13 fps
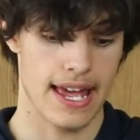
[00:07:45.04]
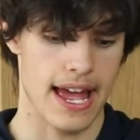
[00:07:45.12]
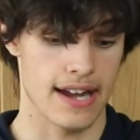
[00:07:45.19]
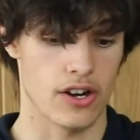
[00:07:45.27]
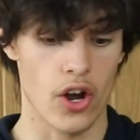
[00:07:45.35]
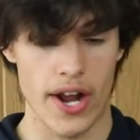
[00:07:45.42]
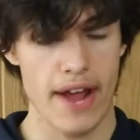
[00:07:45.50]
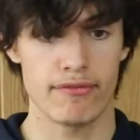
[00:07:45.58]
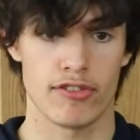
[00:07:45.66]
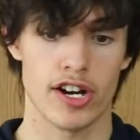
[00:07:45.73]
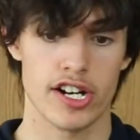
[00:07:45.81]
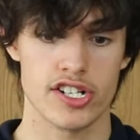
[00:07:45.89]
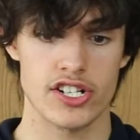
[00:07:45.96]
And on
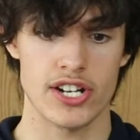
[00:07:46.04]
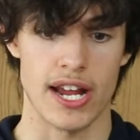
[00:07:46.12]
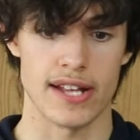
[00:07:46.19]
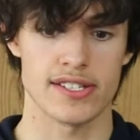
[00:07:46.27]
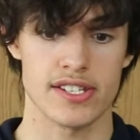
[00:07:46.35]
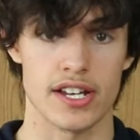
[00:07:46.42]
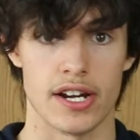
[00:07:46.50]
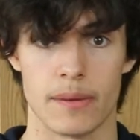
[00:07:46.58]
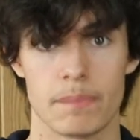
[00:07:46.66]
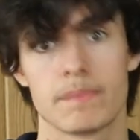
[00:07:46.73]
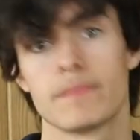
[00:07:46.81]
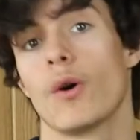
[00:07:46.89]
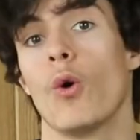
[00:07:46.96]
average, it's gonna
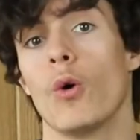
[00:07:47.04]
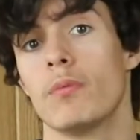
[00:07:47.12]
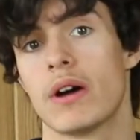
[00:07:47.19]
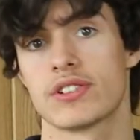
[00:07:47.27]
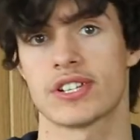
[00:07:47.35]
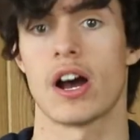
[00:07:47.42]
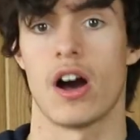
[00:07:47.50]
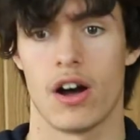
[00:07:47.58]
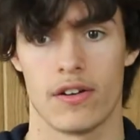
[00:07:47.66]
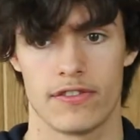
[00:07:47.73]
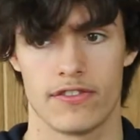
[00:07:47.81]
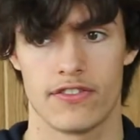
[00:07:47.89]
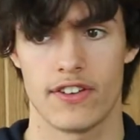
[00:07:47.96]
almost
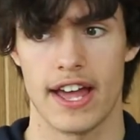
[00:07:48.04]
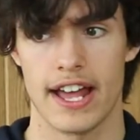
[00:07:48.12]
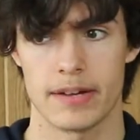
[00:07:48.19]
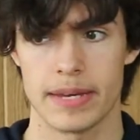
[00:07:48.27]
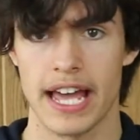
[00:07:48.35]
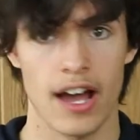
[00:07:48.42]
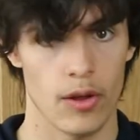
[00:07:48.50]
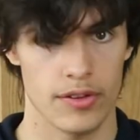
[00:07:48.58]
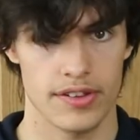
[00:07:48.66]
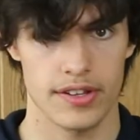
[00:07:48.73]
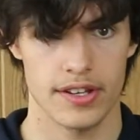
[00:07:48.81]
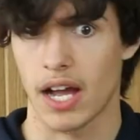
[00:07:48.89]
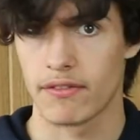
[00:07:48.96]
half enemy
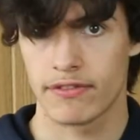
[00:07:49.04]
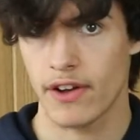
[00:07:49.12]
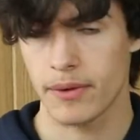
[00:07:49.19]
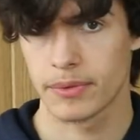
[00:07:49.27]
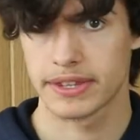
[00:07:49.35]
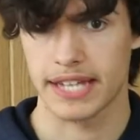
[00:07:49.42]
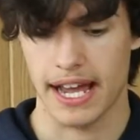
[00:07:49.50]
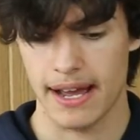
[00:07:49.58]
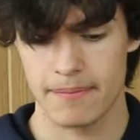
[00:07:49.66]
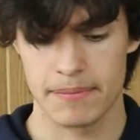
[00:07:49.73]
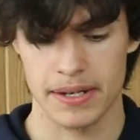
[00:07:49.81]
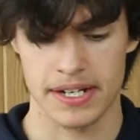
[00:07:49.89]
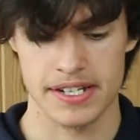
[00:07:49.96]
health. I'm fine with
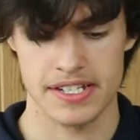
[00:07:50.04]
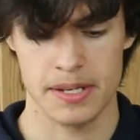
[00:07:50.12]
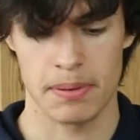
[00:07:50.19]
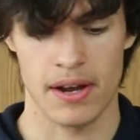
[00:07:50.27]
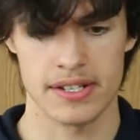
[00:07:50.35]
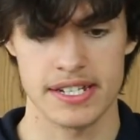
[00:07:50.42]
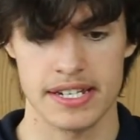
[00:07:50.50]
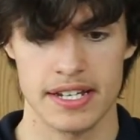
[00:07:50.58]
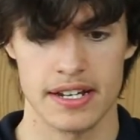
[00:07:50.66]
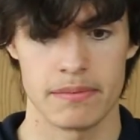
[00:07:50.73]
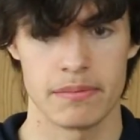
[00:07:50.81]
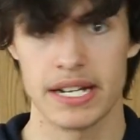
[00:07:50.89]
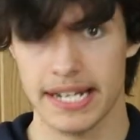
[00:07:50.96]
that, because the party
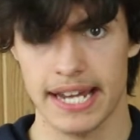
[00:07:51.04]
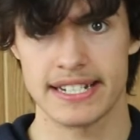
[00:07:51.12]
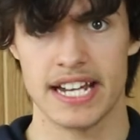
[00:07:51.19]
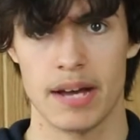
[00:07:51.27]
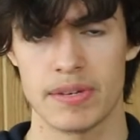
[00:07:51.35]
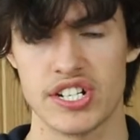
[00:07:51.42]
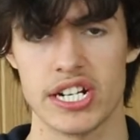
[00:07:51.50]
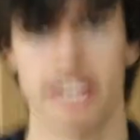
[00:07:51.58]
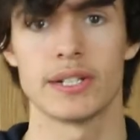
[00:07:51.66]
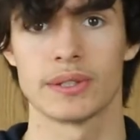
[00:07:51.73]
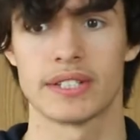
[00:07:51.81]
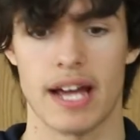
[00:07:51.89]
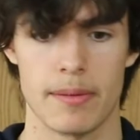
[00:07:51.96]
can mitigate damage,
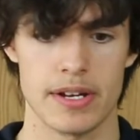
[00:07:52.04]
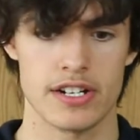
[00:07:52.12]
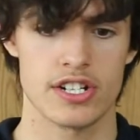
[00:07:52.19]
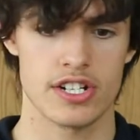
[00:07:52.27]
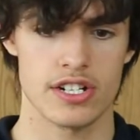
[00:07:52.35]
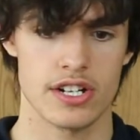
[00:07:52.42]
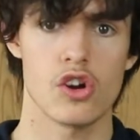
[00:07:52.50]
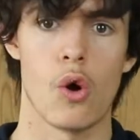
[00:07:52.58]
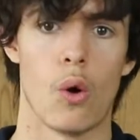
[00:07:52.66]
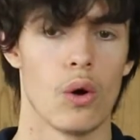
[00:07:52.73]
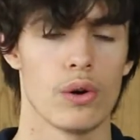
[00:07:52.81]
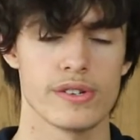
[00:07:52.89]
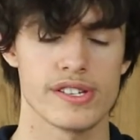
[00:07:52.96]
heal damage,
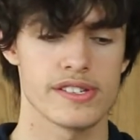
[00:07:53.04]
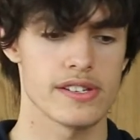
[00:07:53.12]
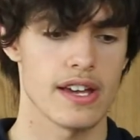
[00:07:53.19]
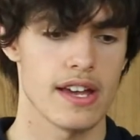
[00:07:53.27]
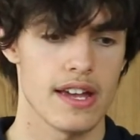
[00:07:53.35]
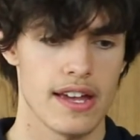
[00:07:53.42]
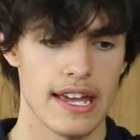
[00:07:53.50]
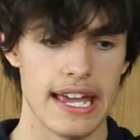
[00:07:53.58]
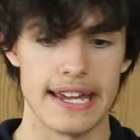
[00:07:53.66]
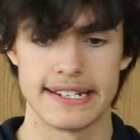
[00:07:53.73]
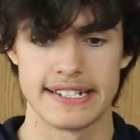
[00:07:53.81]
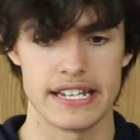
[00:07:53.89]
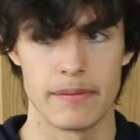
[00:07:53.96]
cause
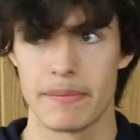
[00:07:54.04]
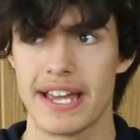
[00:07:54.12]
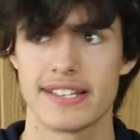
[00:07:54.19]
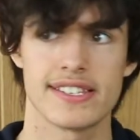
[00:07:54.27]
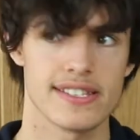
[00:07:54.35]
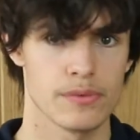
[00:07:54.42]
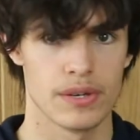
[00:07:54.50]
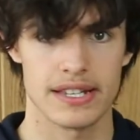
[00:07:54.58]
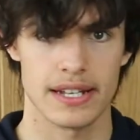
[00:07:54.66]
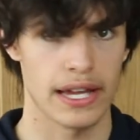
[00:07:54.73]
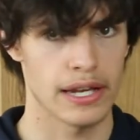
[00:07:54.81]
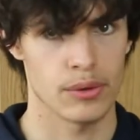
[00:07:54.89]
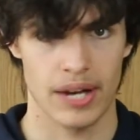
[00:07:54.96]
it to miss with
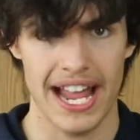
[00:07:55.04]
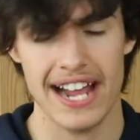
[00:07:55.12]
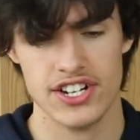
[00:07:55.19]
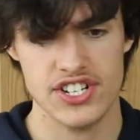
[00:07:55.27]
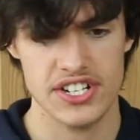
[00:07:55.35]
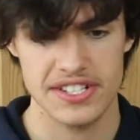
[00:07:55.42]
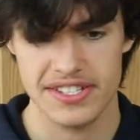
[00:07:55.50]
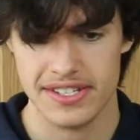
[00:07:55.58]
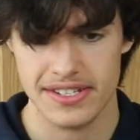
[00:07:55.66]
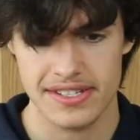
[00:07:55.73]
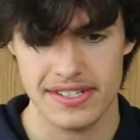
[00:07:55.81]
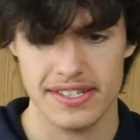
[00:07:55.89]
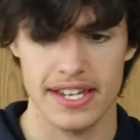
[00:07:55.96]

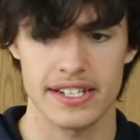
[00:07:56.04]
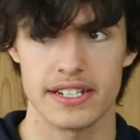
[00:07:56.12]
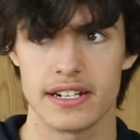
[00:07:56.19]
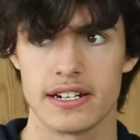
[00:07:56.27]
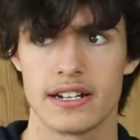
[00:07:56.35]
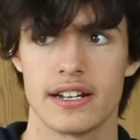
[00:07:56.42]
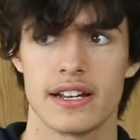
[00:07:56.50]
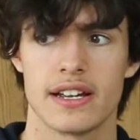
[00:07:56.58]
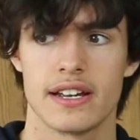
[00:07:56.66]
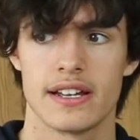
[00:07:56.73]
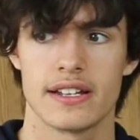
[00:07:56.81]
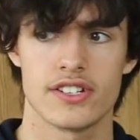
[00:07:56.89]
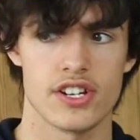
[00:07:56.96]
reactions. They can
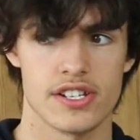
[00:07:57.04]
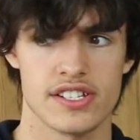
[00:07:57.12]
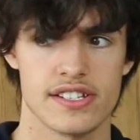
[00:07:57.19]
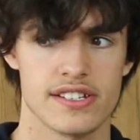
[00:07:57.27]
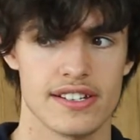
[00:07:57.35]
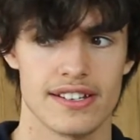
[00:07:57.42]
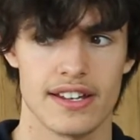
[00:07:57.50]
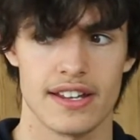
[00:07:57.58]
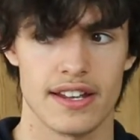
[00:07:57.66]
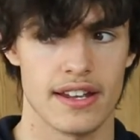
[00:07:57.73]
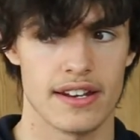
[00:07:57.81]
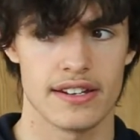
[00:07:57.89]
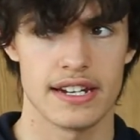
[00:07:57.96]
just
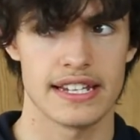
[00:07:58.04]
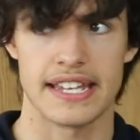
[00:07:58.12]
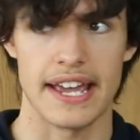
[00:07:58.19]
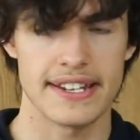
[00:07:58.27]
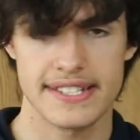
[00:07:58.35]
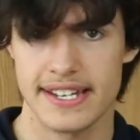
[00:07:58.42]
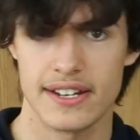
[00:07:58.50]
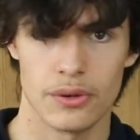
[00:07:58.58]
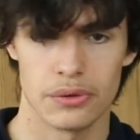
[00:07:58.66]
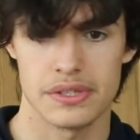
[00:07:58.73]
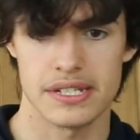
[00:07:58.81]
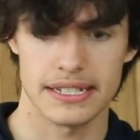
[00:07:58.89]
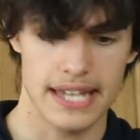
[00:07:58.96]
negate it
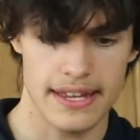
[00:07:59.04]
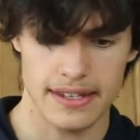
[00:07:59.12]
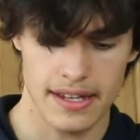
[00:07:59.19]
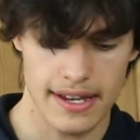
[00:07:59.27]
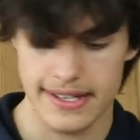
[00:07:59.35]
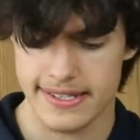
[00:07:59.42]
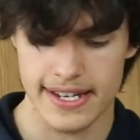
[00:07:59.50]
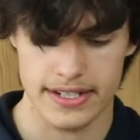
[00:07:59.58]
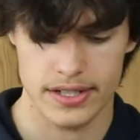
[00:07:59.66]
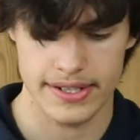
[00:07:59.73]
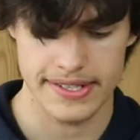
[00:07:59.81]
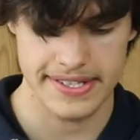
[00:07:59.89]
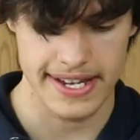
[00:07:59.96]
altogether,
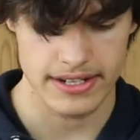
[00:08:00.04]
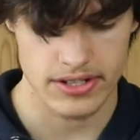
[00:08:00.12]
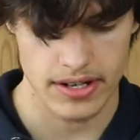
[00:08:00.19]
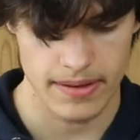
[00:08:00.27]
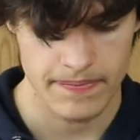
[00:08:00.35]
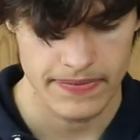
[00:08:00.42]
etc, etc.